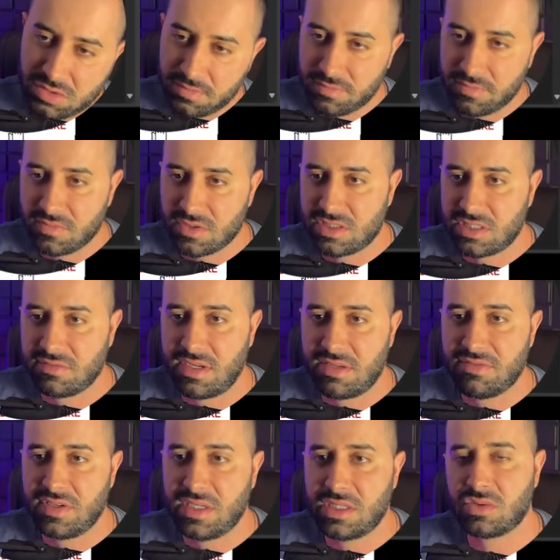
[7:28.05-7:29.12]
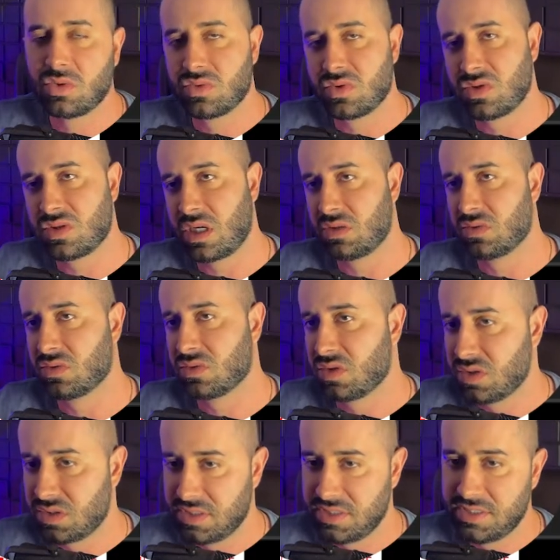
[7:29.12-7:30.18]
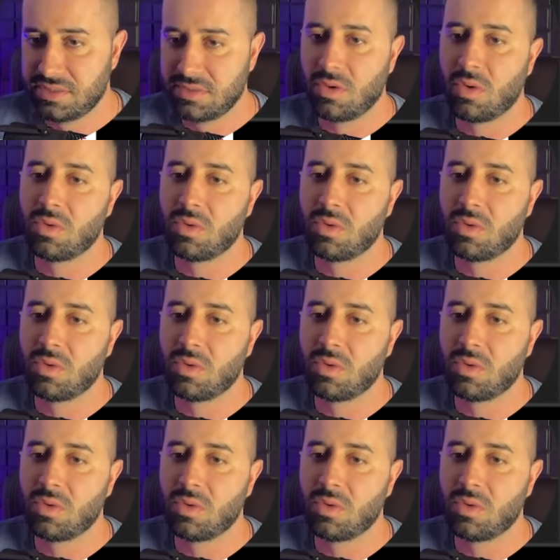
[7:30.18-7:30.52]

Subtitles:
You'll see all the people's online ads.